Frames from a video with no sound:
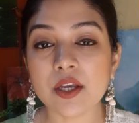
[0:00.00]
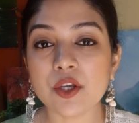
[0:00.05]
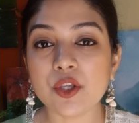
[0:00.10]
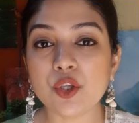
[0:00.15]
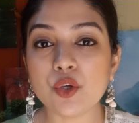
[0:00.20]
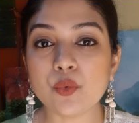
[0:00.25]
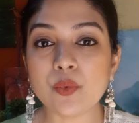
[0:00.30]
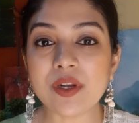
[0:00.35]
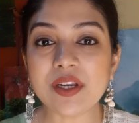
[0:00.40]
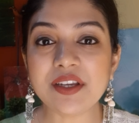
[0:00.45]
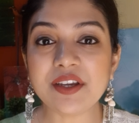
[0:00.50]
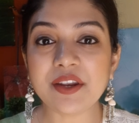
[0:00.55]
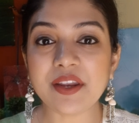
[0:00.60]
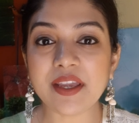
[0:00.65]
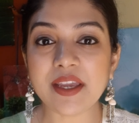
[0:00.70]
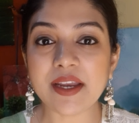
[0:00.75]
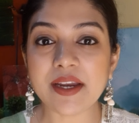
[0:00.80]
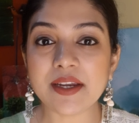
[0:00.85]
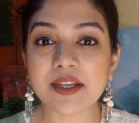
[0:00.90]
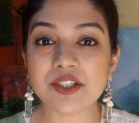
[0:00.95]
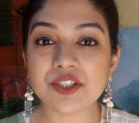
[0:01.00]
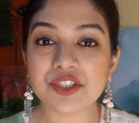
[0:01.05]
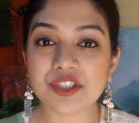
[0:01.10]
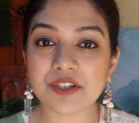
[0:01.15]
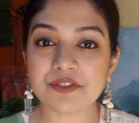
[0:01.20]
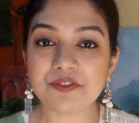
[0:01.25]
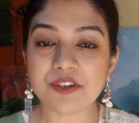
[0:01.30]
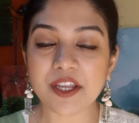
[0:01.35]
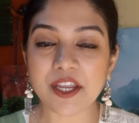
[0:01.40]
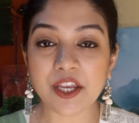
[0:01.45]
you will create a
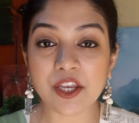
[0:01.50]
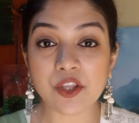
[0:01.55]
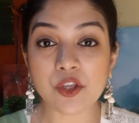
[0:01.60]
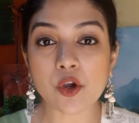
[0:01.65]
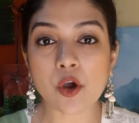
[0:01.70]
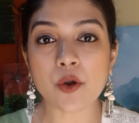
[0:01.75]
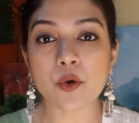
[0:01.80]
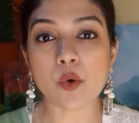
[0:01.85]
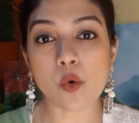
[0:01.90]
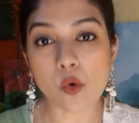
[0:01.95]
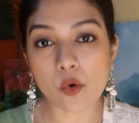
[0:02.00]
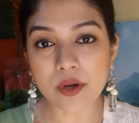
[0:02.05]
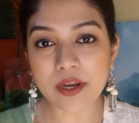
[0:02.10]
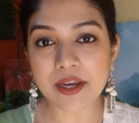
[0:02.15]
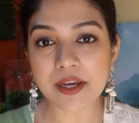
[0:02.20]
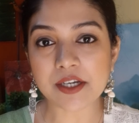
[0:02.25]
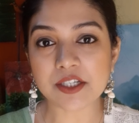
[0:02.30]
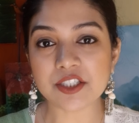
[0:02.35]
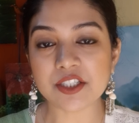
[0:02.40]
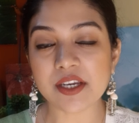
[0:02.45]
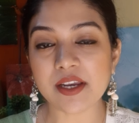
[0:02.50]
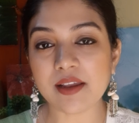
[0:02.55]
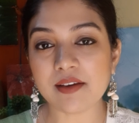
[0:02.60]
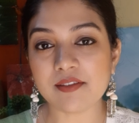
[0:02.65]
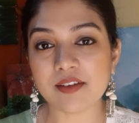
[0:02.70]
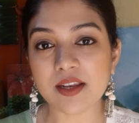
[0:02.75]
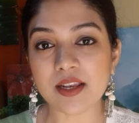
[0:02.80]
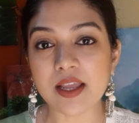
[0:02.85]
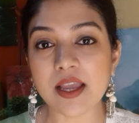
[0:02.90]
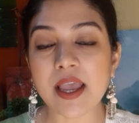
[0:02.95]
shift in your own energy
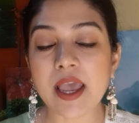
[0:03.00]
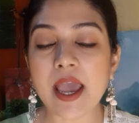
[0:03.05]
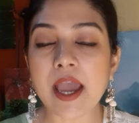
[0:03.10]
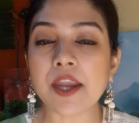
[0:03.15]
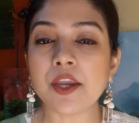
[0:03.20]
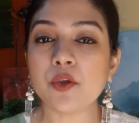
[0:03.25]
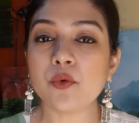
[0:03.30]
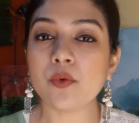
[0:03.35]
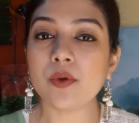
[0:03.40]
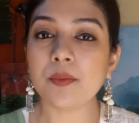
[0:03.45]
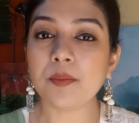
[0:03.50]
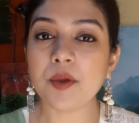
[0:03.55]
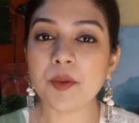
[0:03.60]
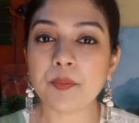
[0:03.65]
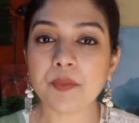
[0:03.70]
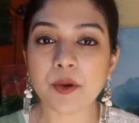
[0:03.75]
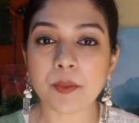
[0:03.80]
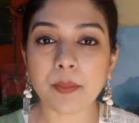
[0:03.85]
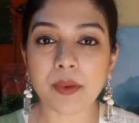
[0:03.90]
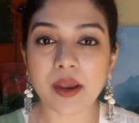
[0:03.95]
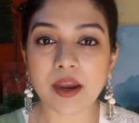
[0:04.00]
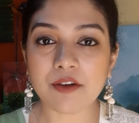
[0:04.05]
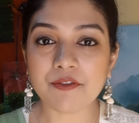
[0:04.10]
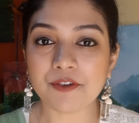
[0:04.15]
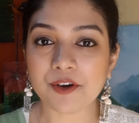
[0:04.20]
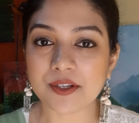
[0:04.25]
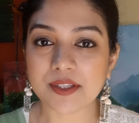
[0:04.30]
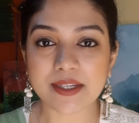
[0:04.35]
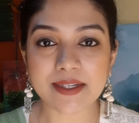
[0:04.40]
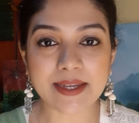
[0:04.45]
level and you will be prepared
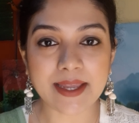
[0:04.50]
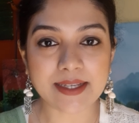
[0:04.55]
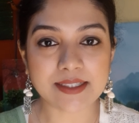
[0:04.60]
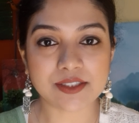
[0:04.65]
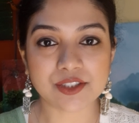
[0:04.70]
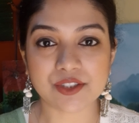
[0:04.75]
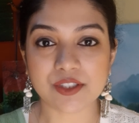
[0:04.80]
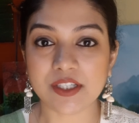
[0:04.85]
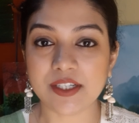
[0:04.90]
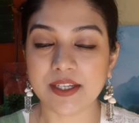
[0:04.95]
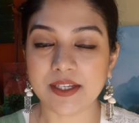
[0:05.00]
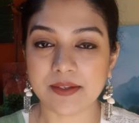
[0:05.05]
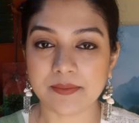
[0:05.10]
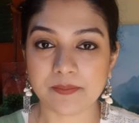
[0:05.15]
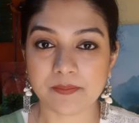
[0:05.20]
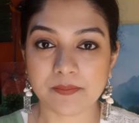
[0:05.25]
for the next reading.